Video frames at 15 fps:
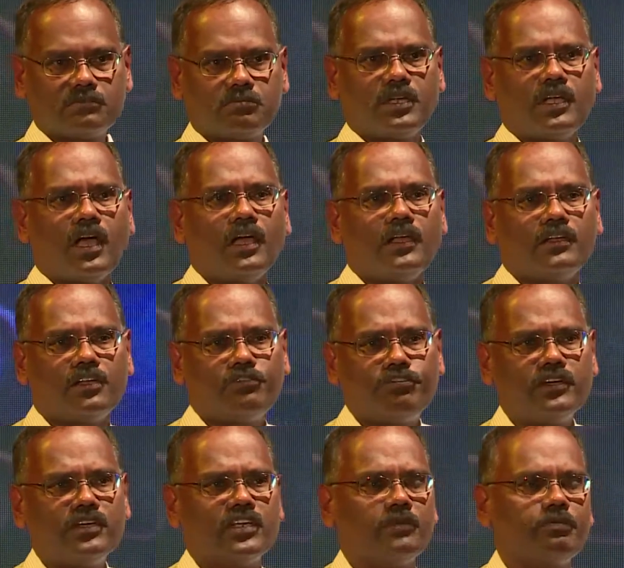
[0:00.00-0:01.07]
and
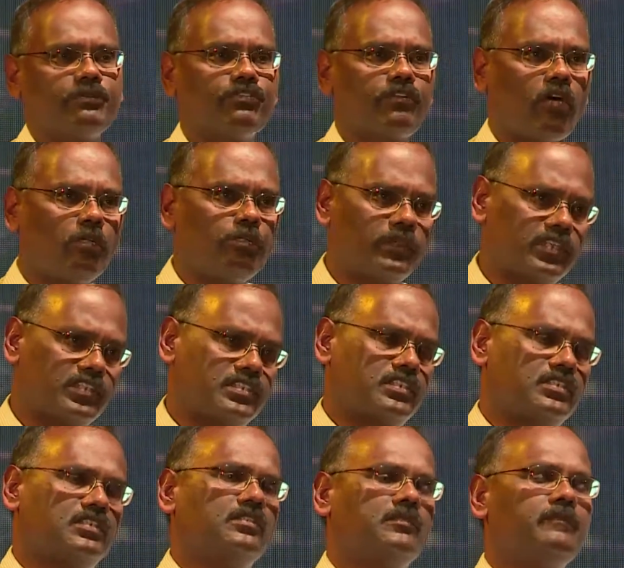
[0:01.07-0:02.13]
different type of
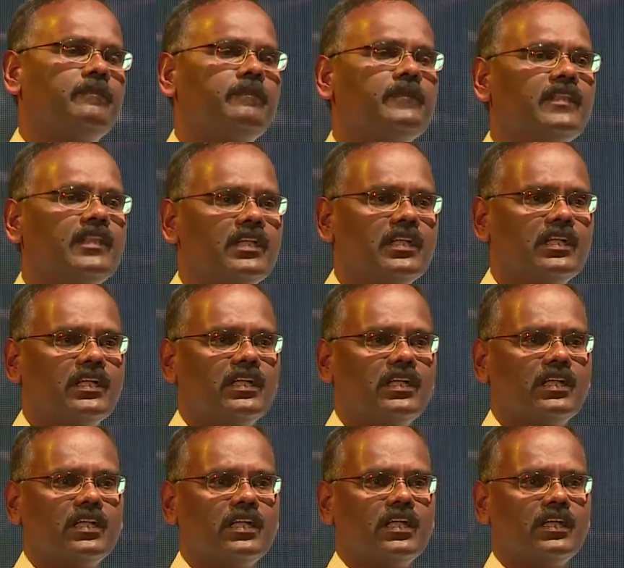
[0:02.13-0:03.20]
competition,
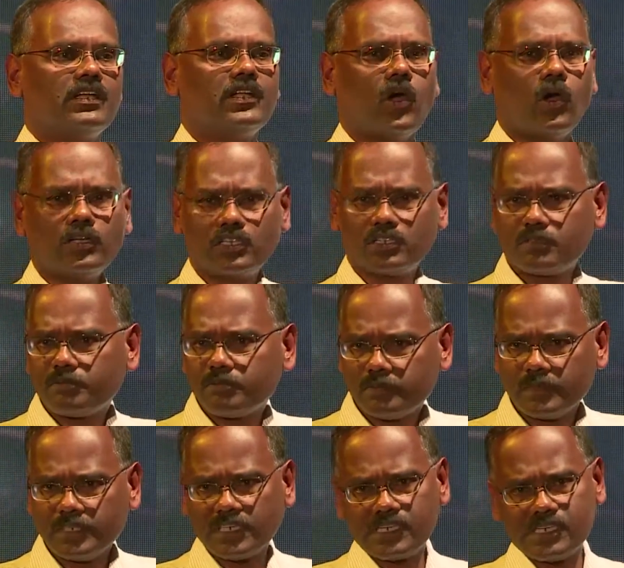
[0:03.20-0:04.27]
not
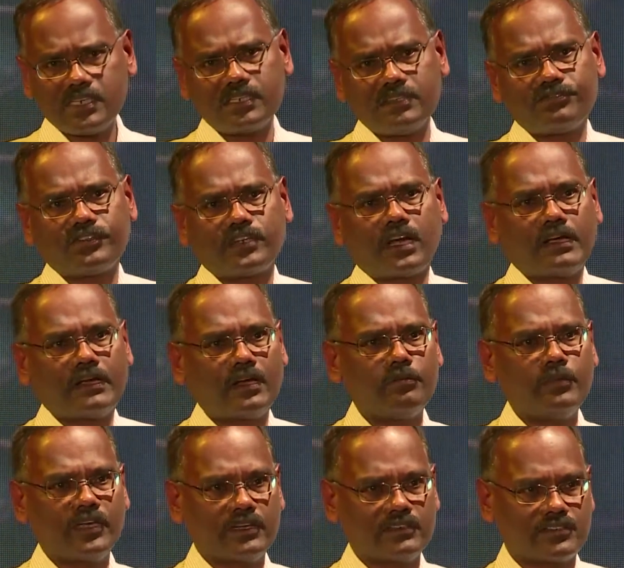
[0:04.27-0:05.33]
merely for
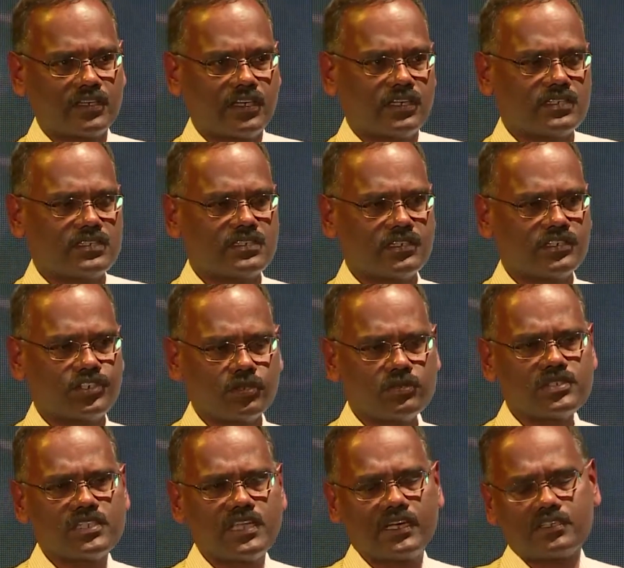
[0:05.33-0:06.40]
academic excellence. It shows
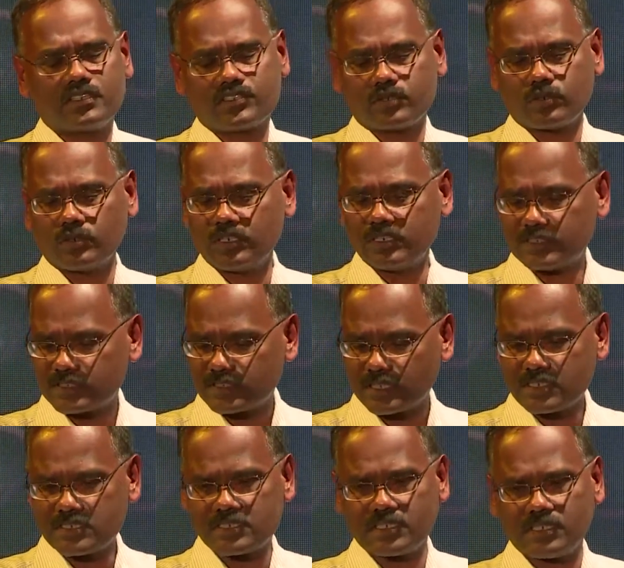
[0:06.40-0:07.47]
that the school is
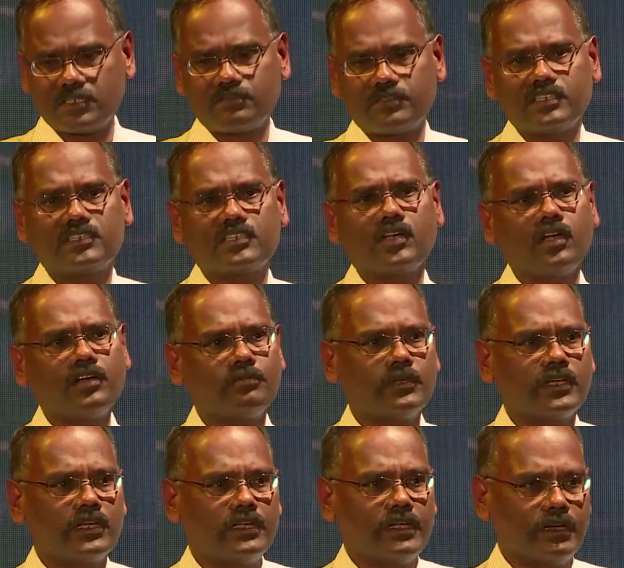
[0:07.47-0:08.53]
concerned with not
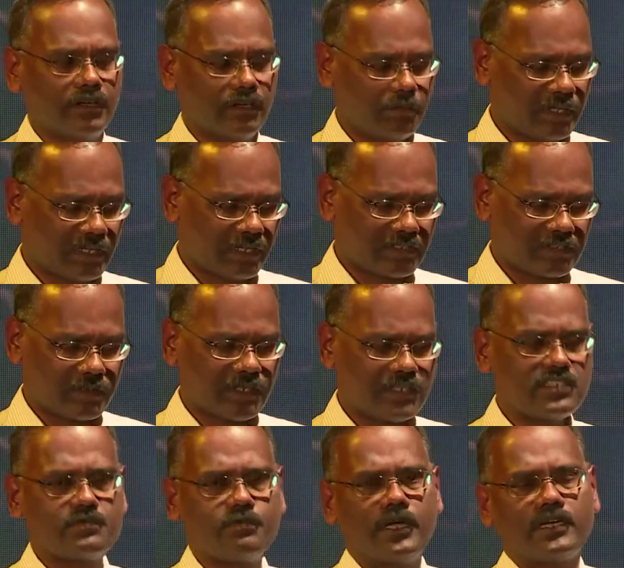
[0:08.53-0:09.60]
merely academic
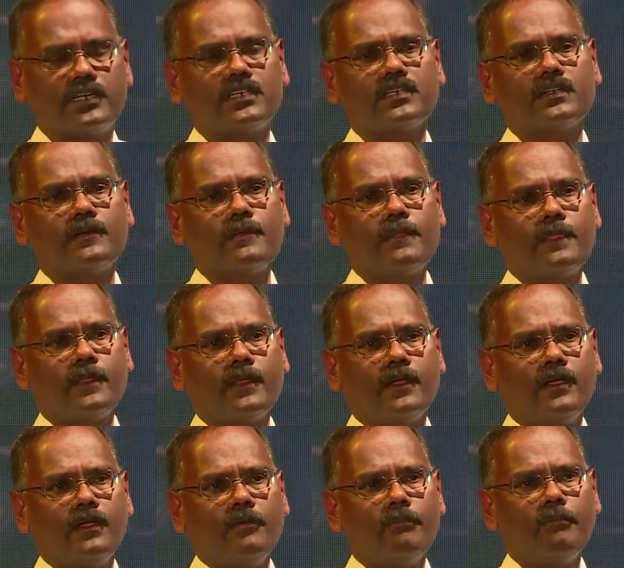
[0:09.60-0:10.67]
excellence, but
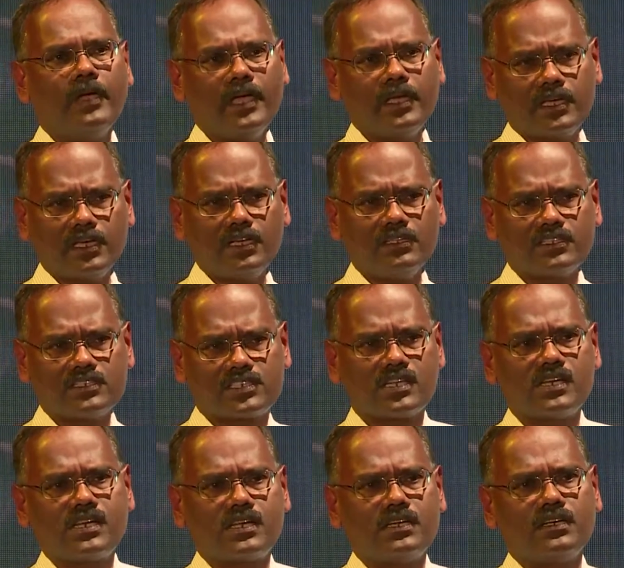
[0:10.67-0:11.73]
making the
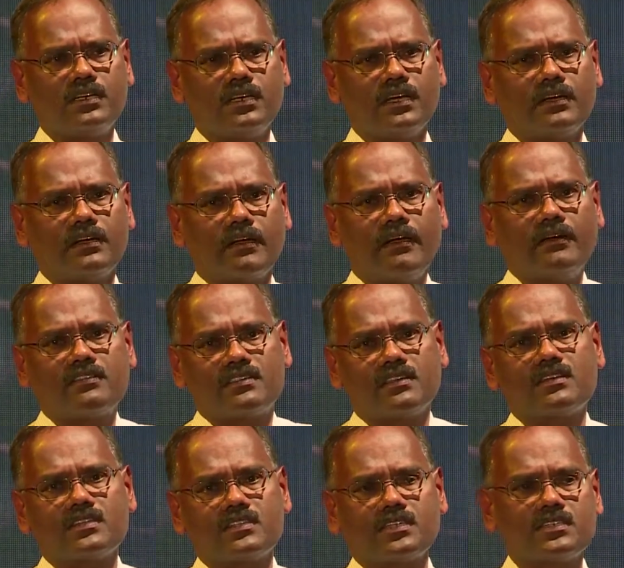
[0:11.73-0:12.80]
children a great
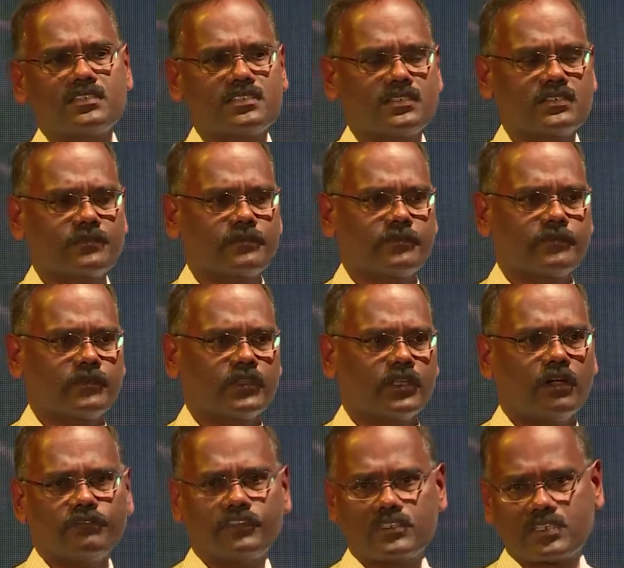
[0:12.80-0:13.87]
citizens
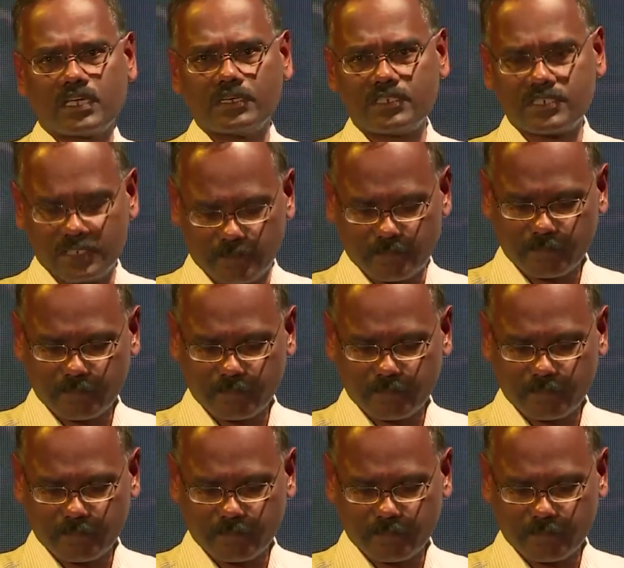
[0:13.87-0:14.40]
of this country.